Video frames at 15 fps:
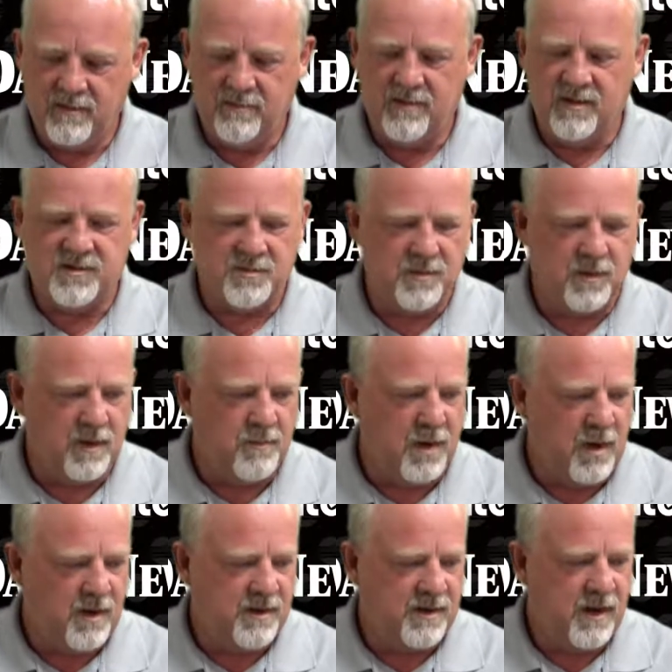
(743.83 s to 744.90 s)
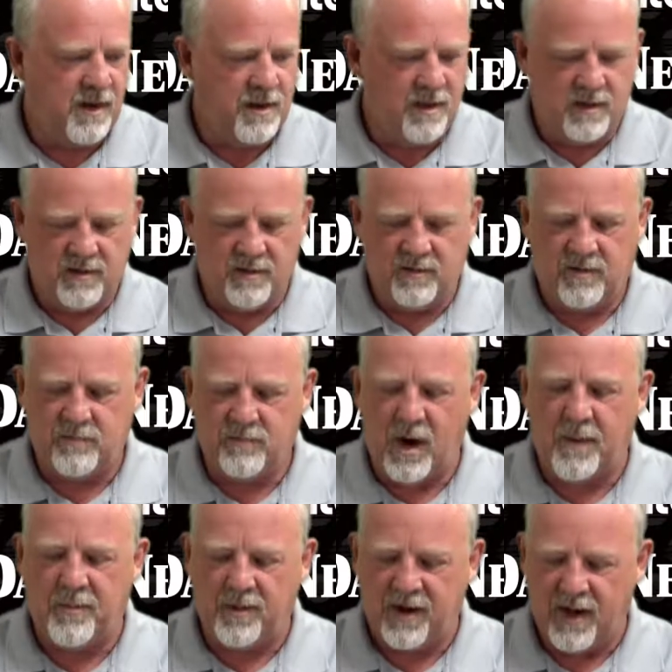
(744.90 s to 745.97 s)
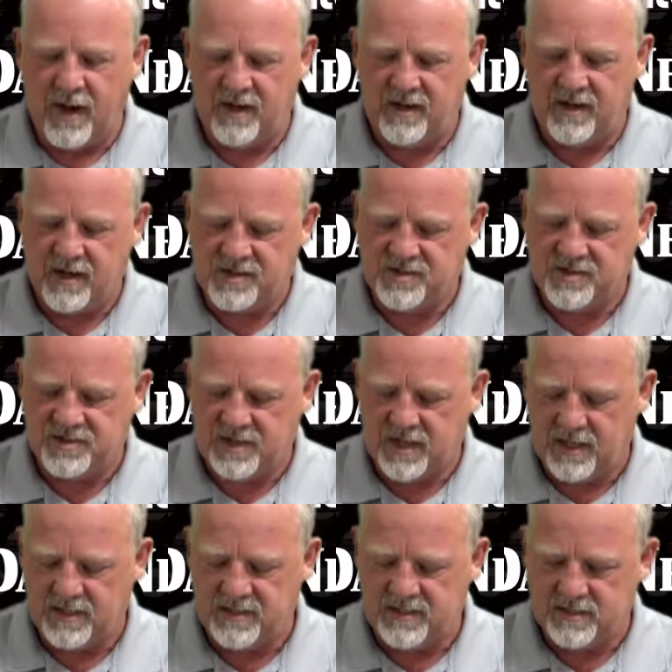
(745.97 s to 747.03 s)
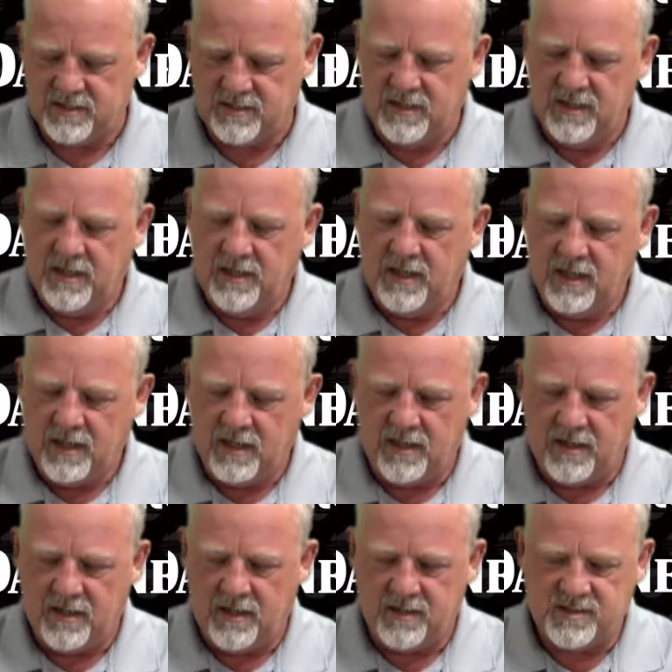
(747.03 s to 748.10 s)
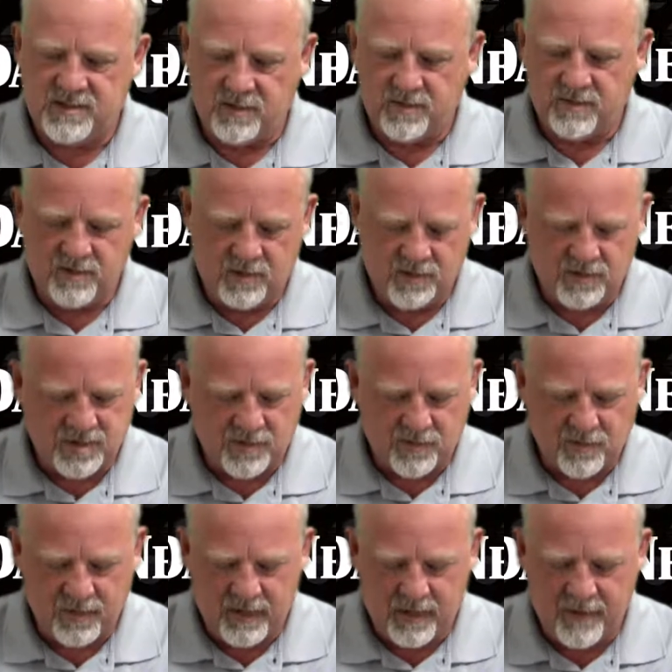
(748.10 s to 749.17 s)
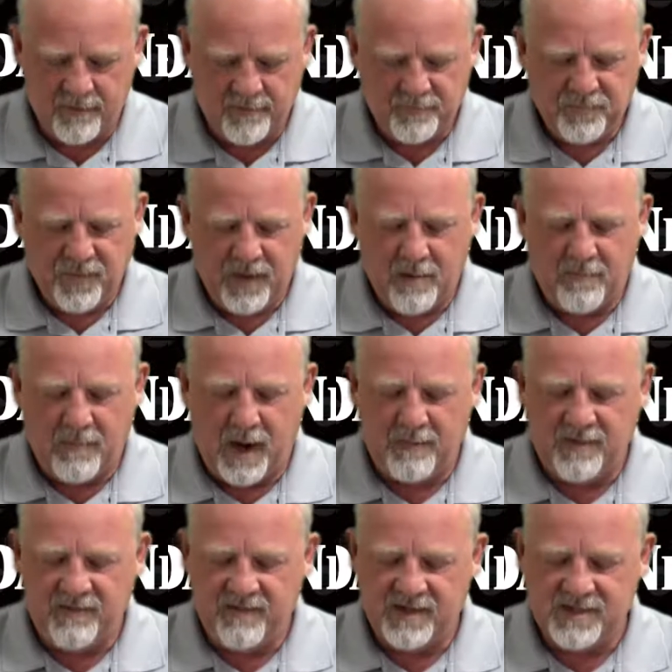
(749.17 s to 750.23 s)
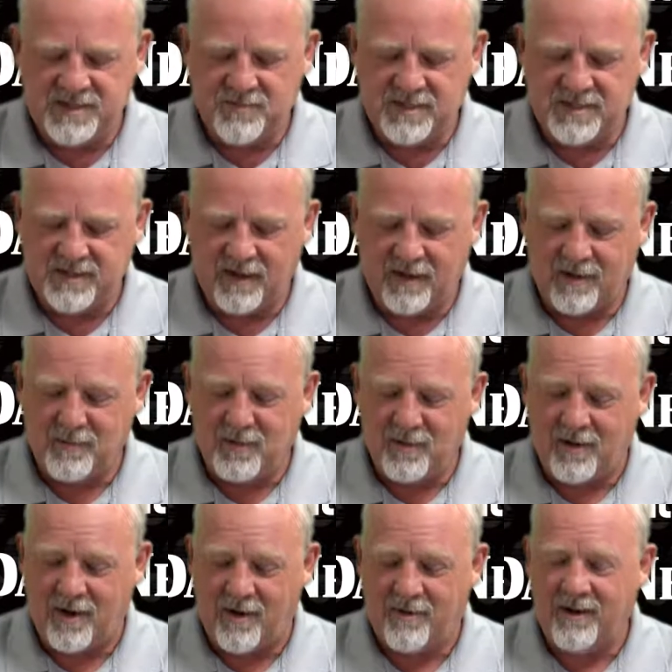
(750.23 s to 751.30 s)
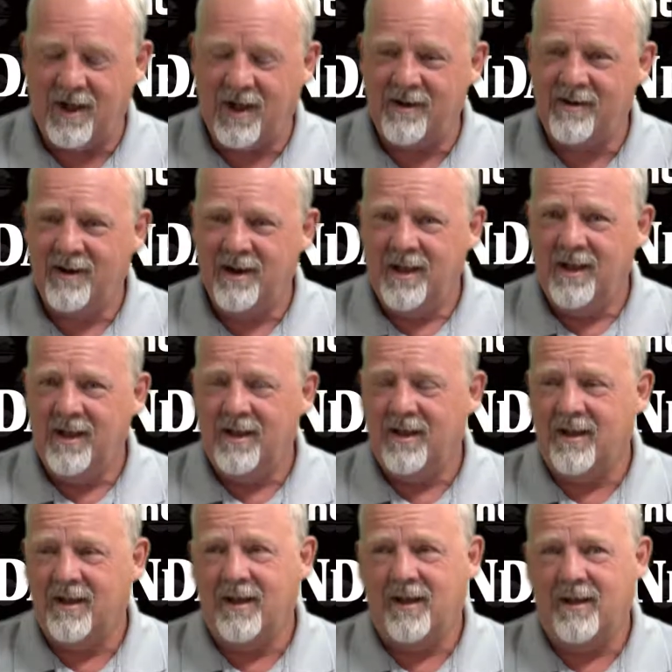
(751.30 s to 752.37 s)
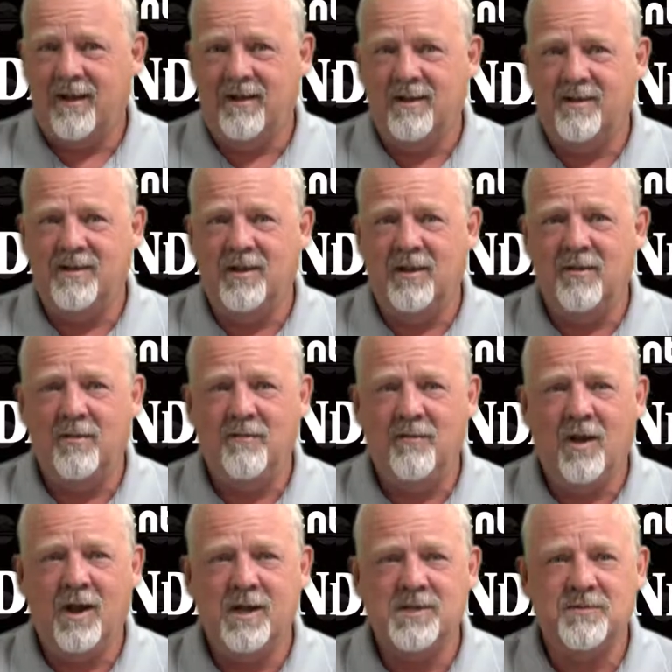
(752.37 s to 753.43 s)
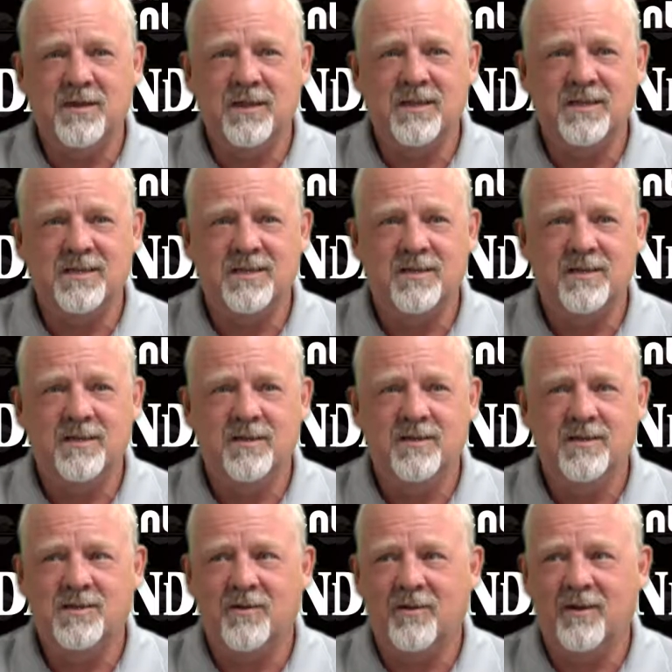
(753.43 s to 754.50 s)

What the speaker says: It's really about proper diet and exercise, and so good story there. Mom invents recyclable cart liner. Did either of you guys read this story?